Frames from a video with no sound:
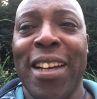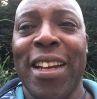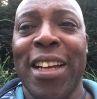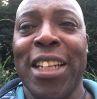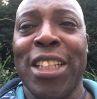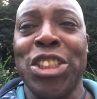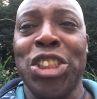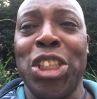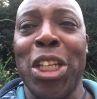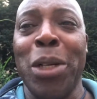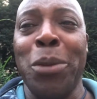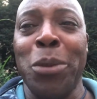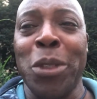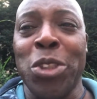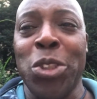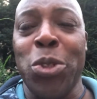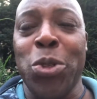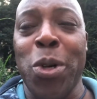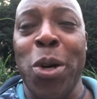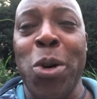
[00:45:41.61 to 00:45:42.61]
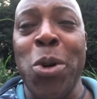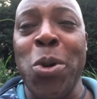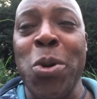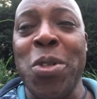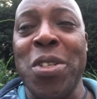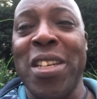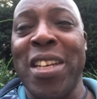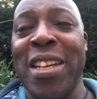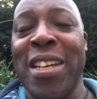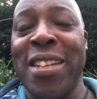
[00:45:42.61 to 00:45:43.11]
She was
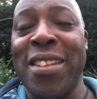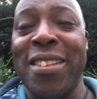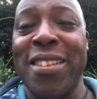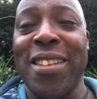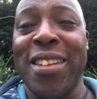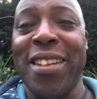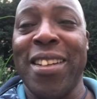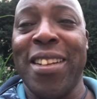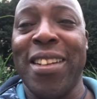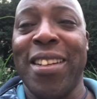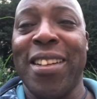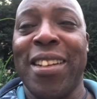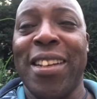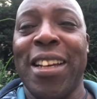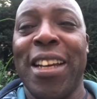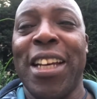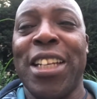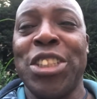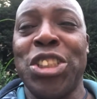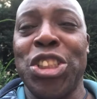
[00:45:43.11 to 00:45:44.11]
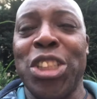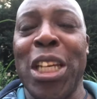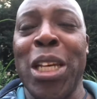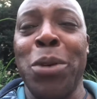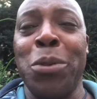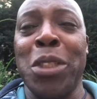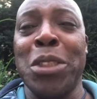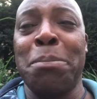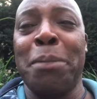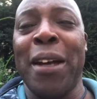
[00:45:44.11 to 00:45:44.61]
quoted. She
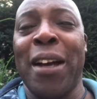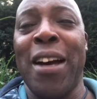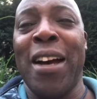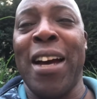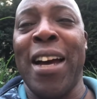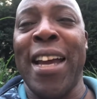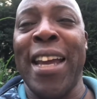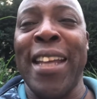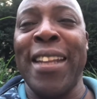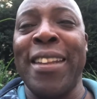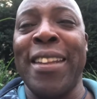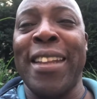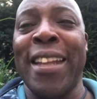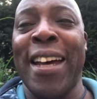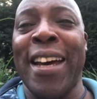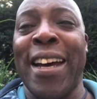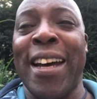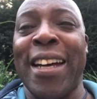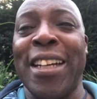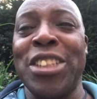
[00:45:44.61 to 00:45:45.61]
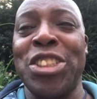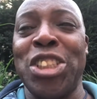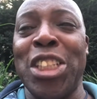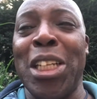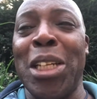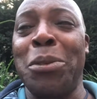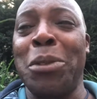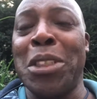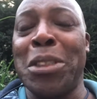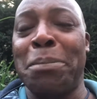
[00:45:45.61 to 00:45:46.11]
was behind that.
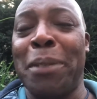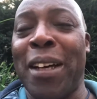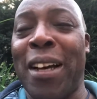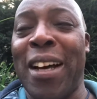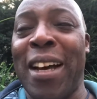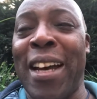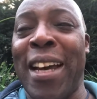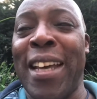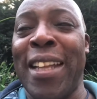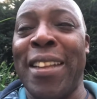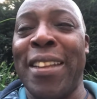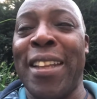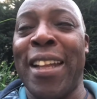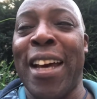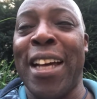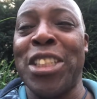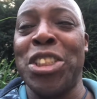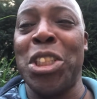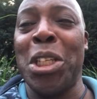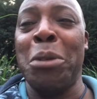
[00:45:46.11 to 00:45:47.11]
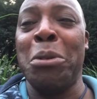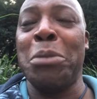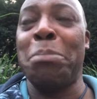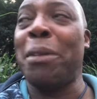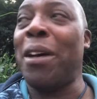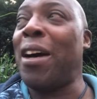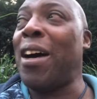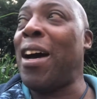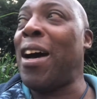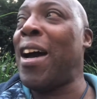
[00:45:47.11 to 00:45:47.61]
She was behind that. She was
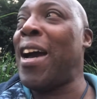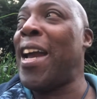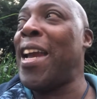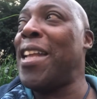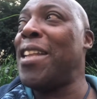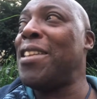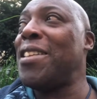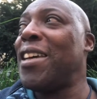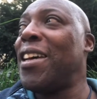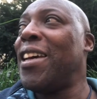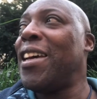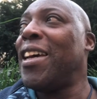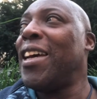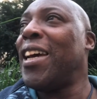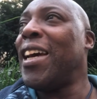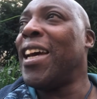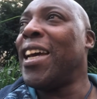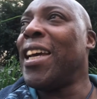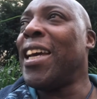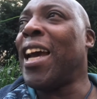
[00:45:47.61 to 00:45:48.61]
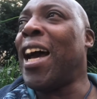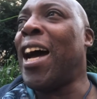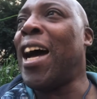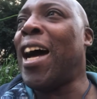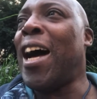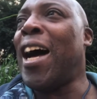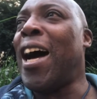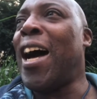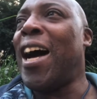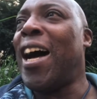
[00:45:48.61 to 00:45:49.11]
behind
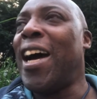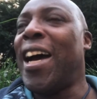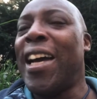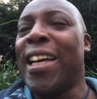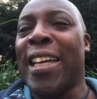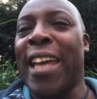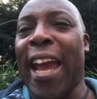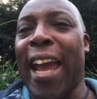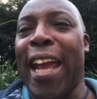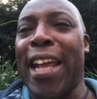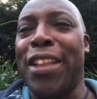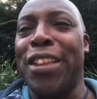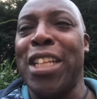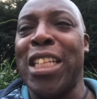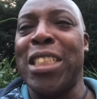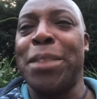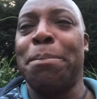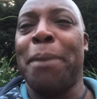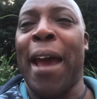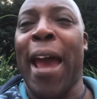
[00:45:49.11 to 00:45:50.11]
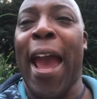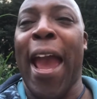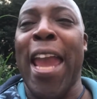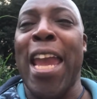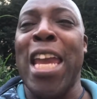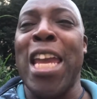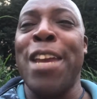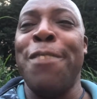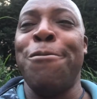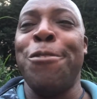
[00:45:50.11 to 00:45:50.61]
getting this
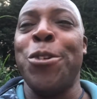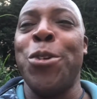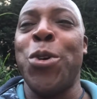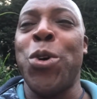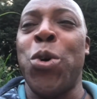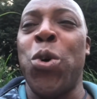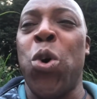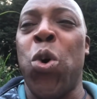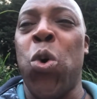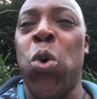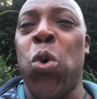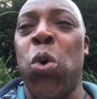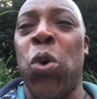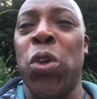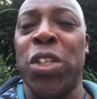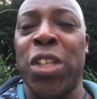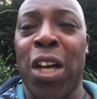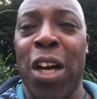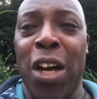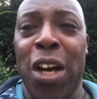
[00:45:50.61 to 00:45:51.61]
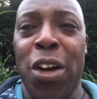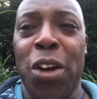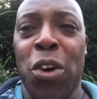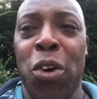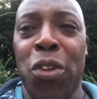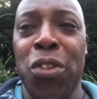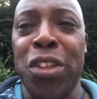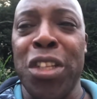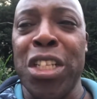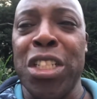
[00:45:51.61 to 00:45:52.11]
behavioural order
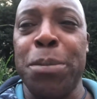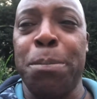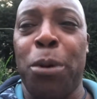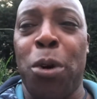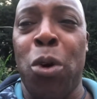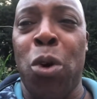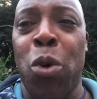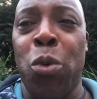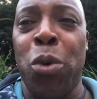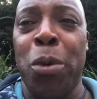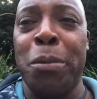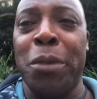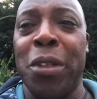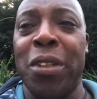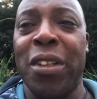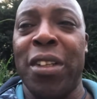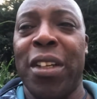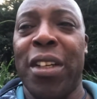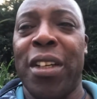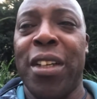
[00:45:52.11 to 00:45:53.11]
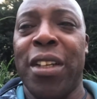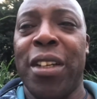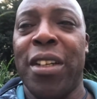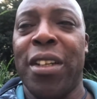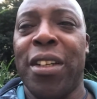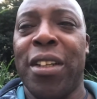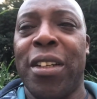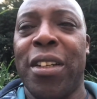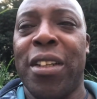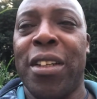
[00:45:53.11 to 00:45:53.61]
on this poor woman.
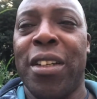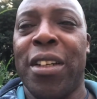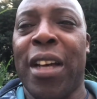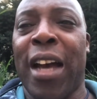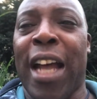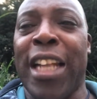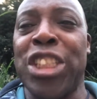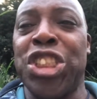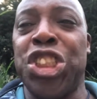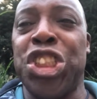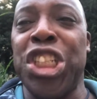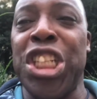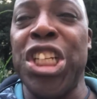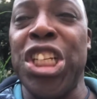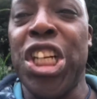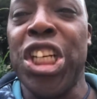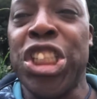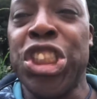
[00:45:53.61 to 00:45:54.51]
And she